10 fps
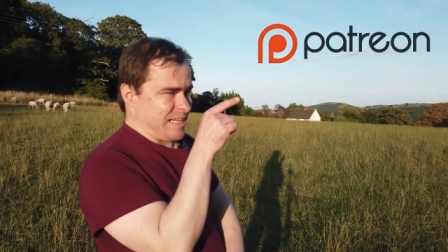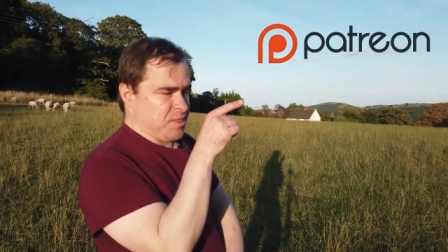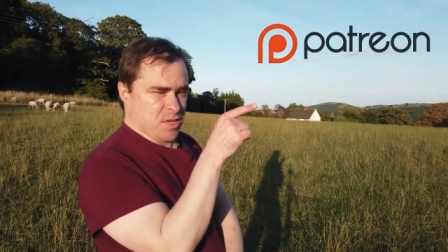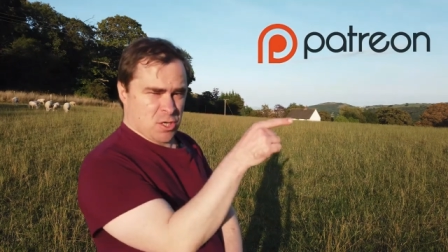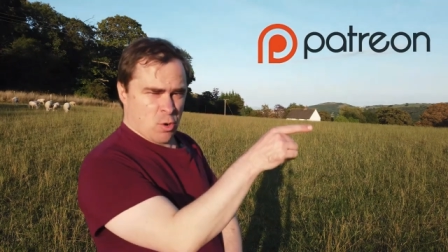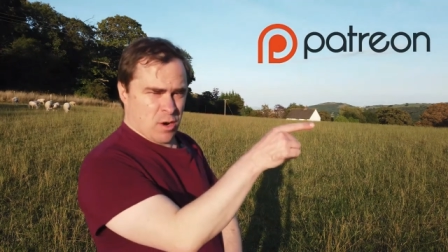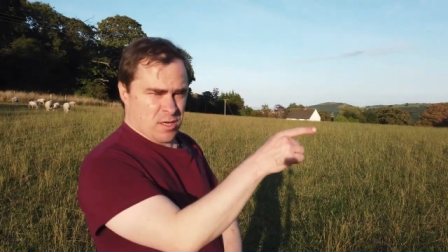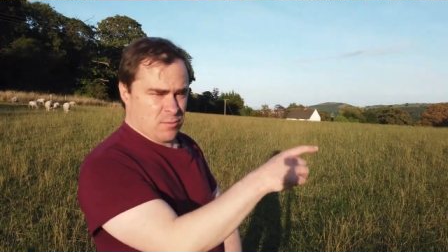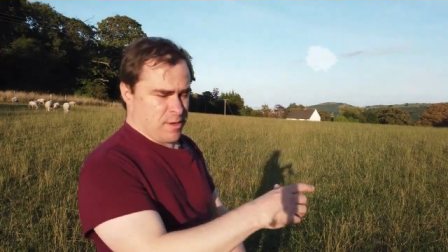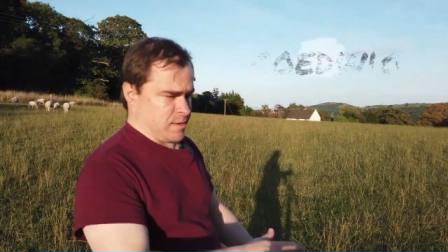in the
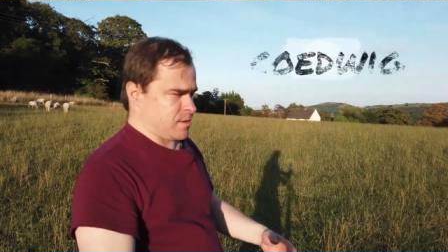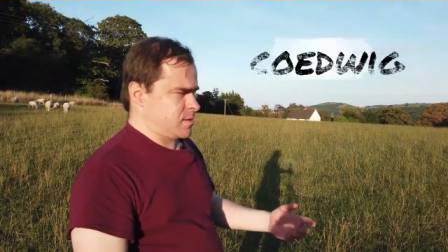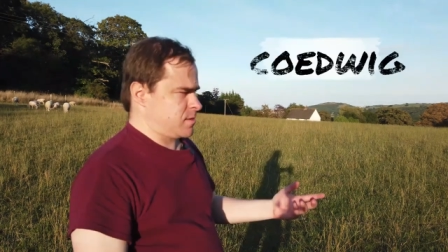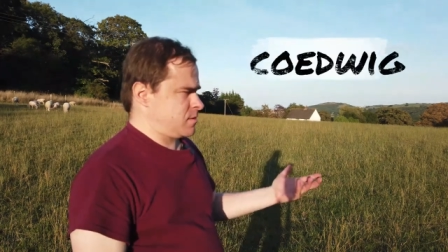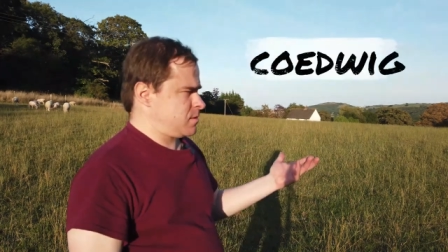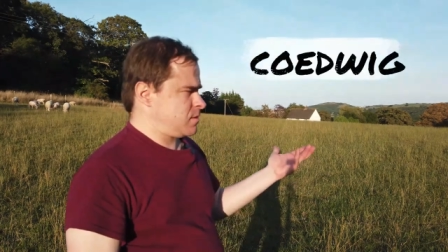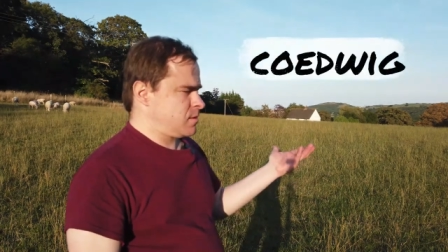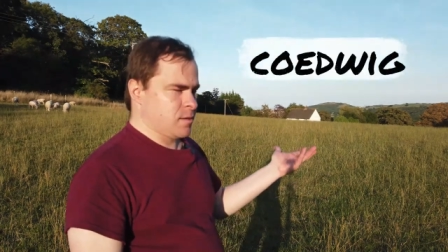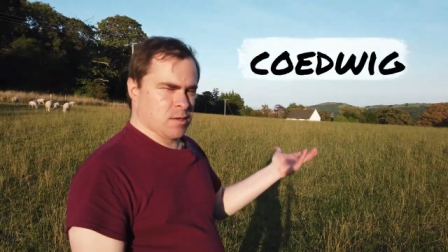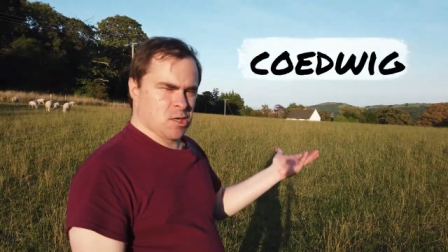Creuddyn.
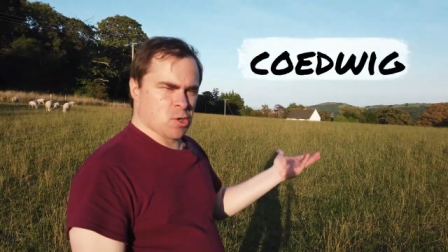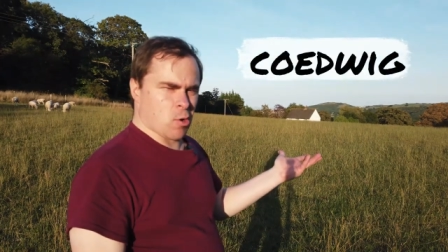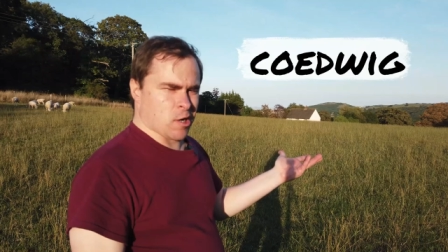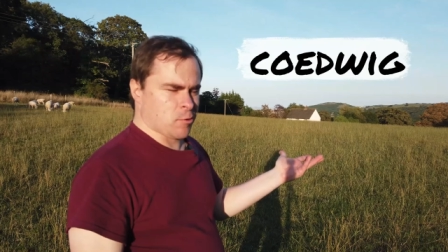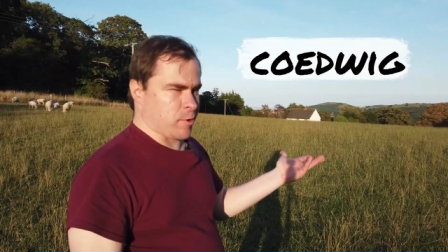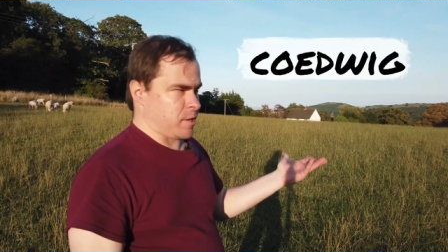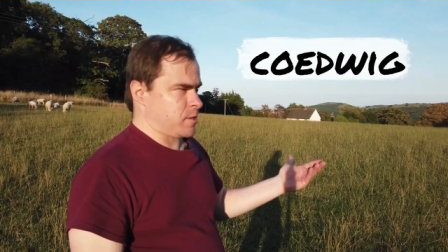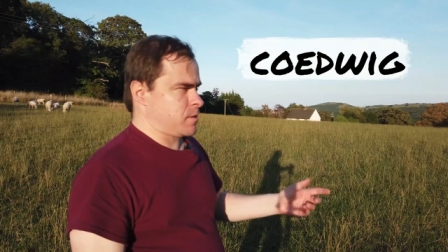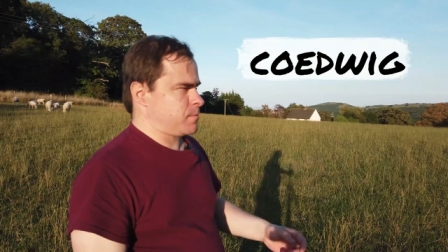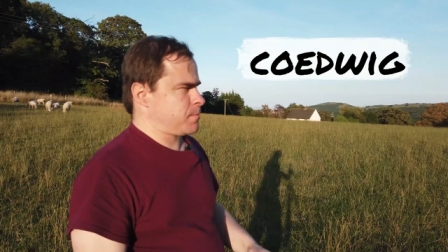
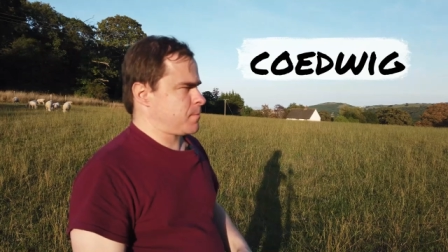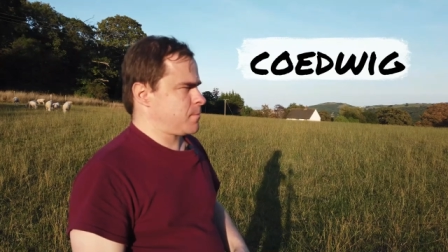Creuddyn.